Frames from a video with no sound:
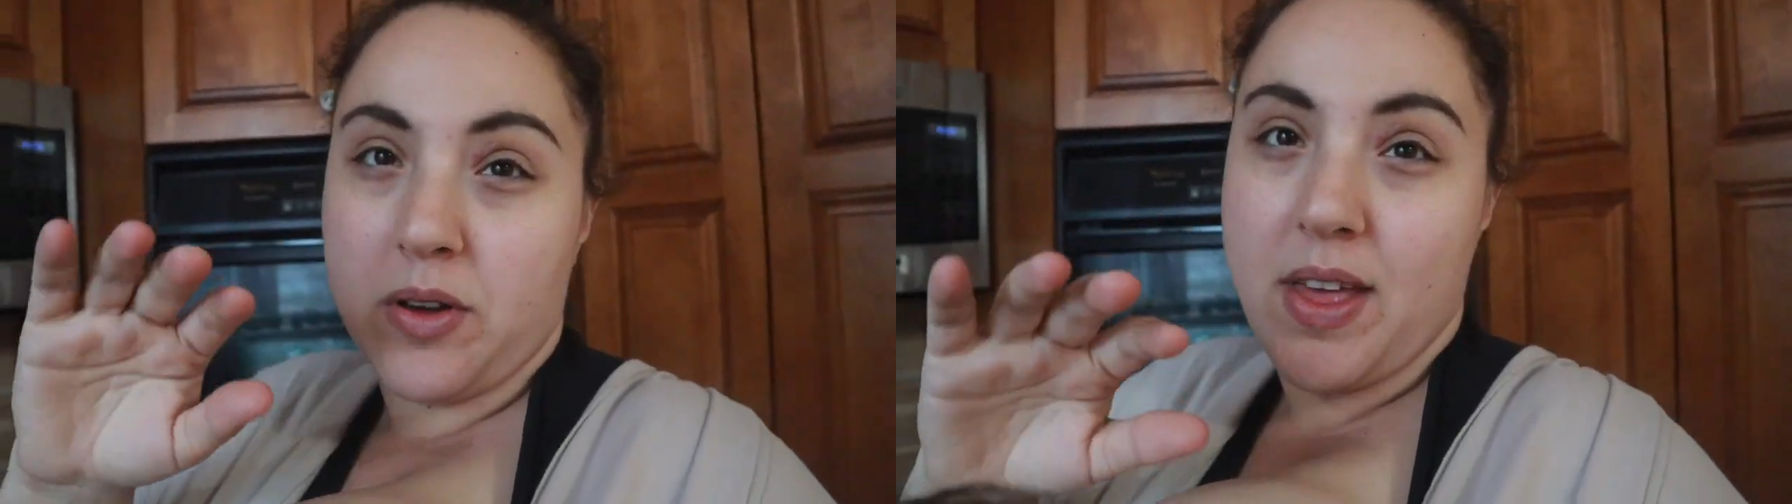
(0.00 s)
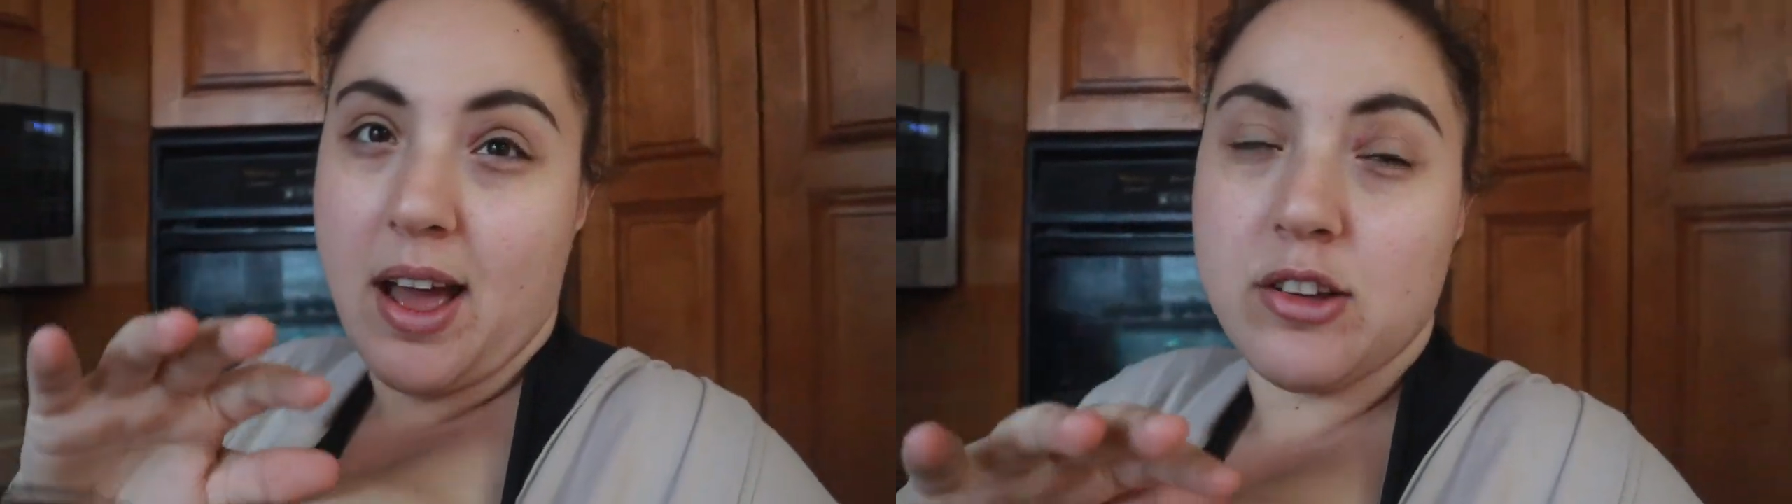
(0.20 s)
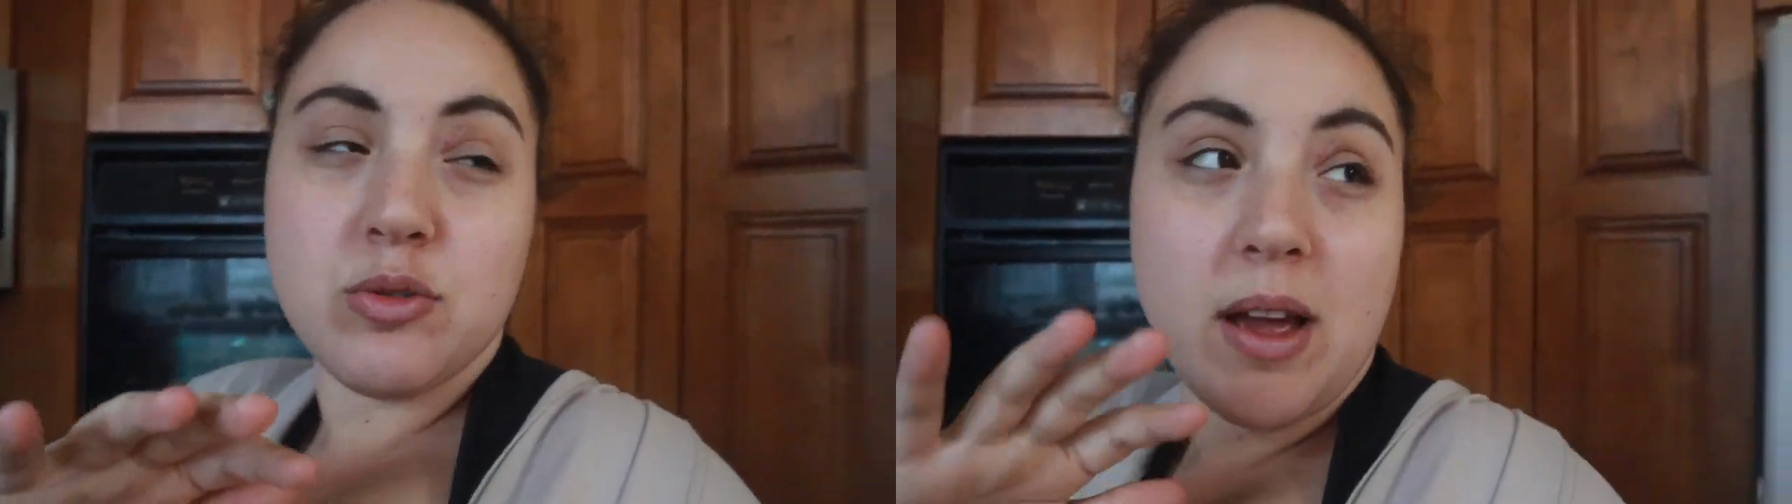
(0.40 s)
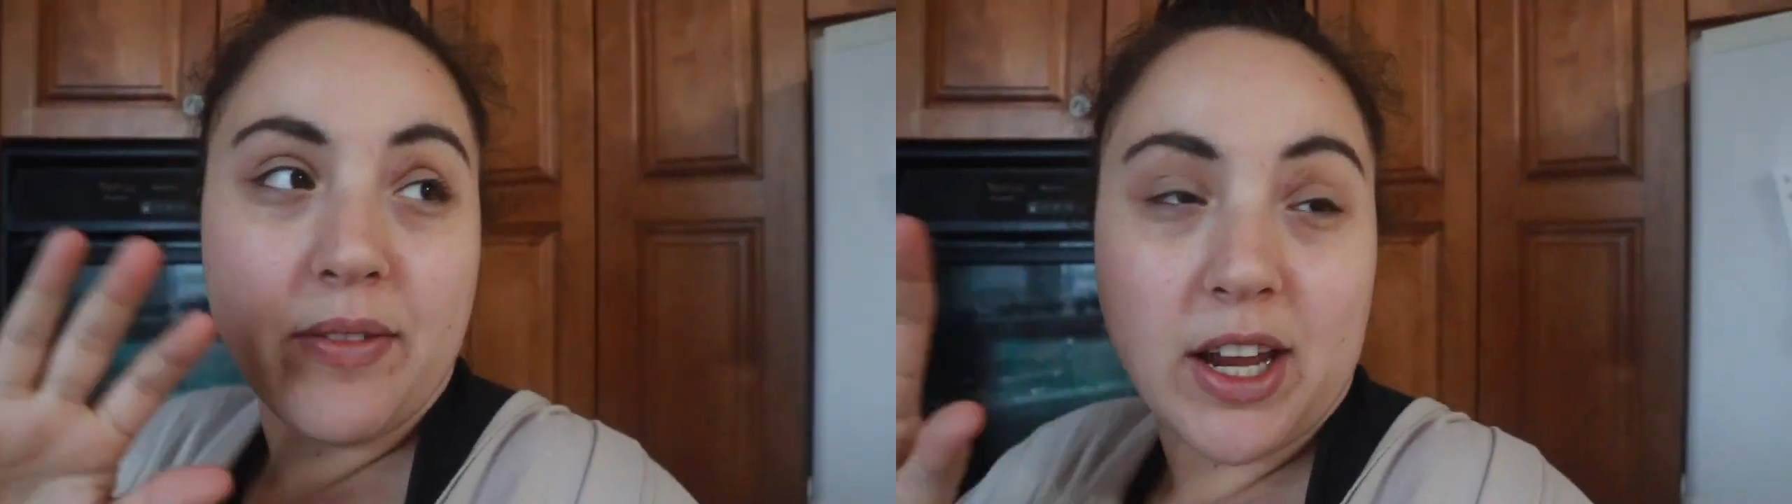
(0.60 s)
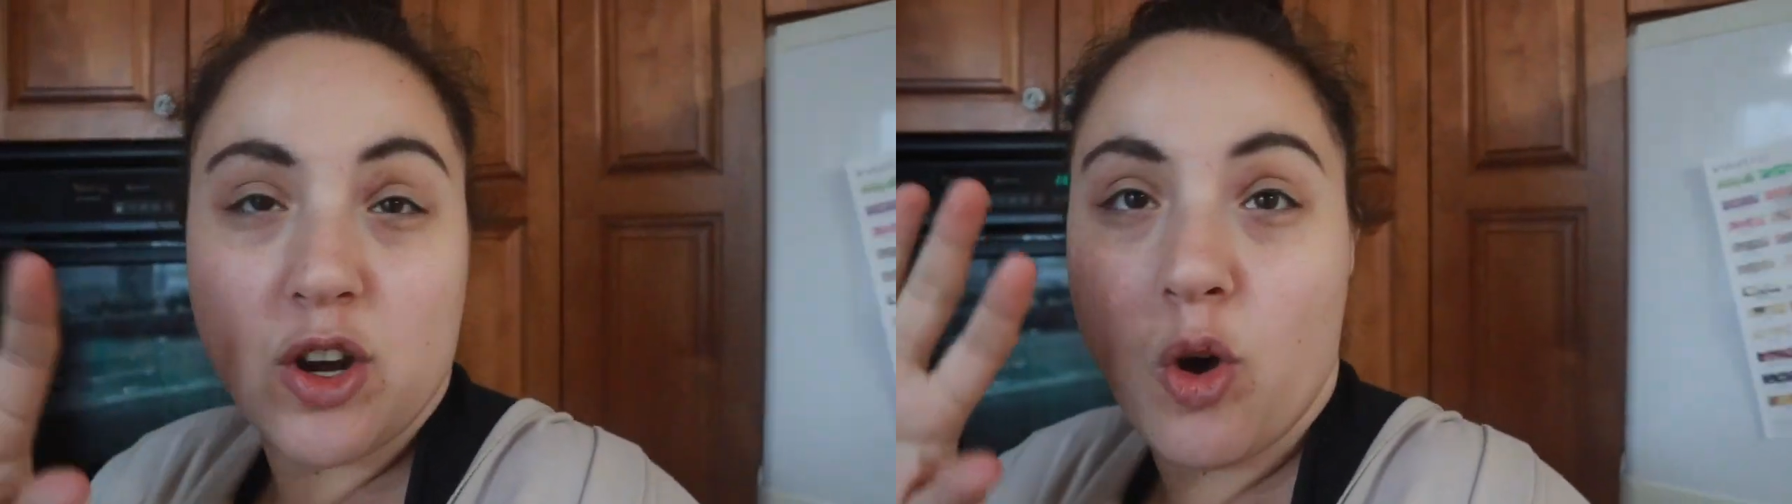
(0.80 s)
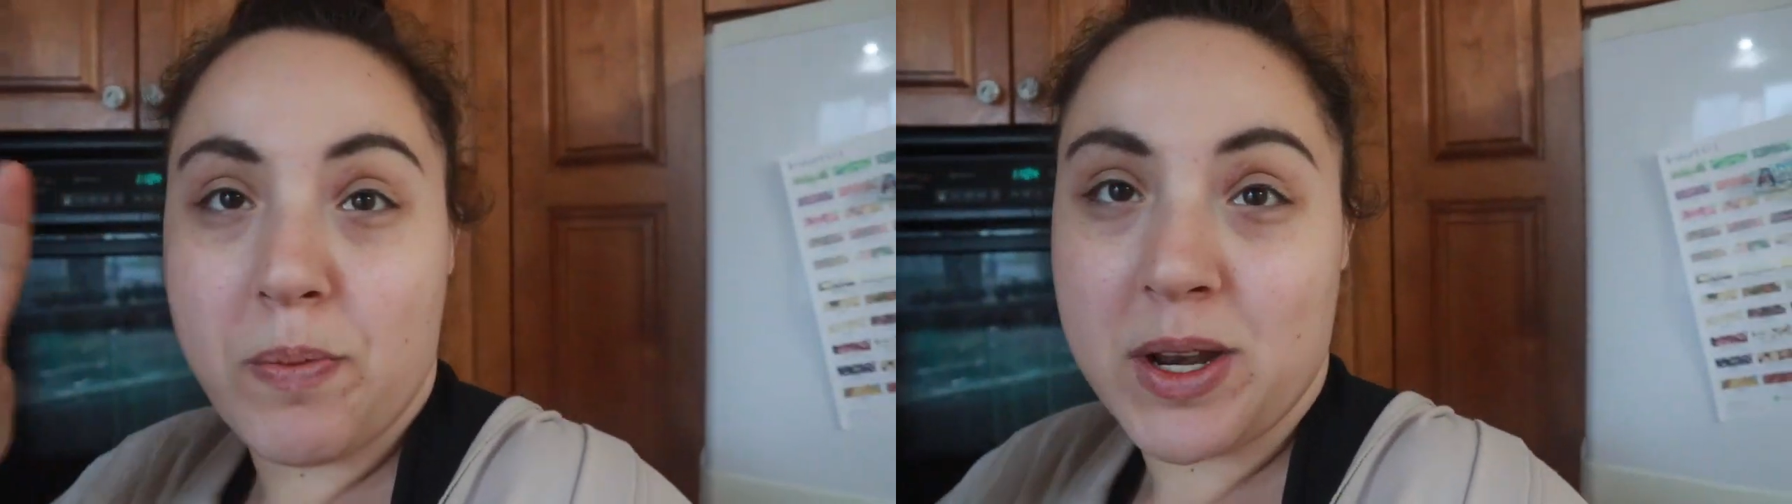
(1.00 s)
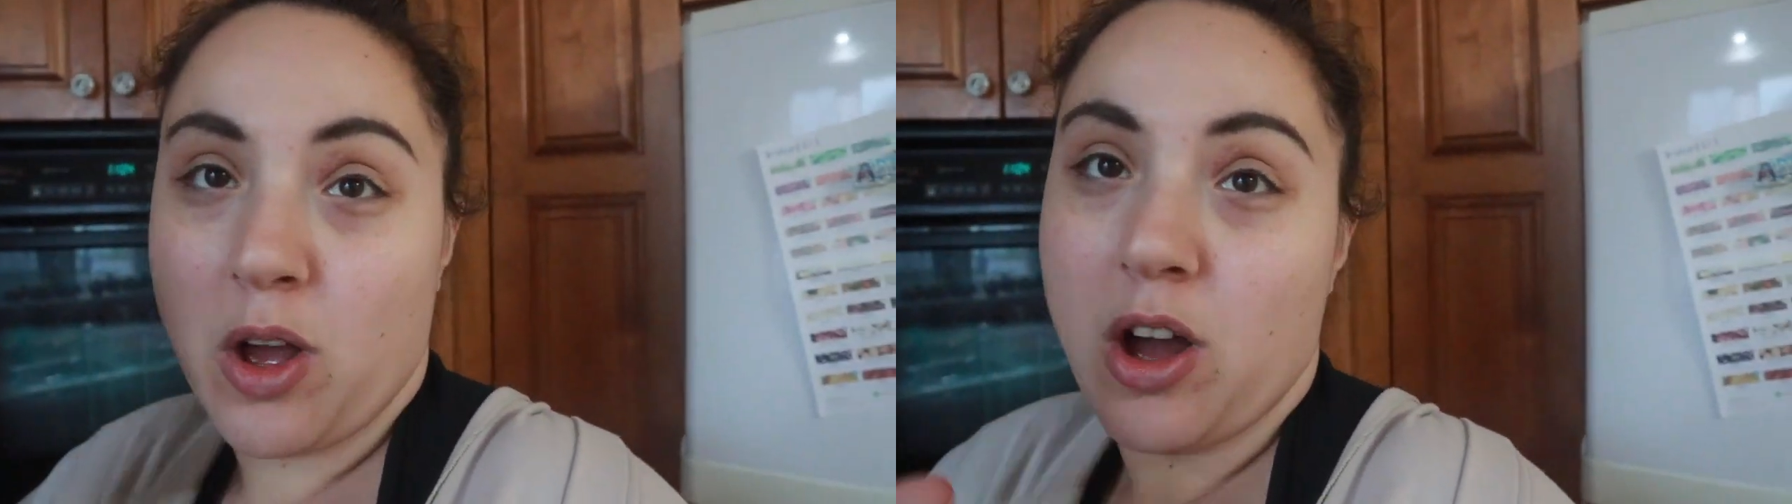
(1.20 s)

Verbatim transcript: in the house. We have like an open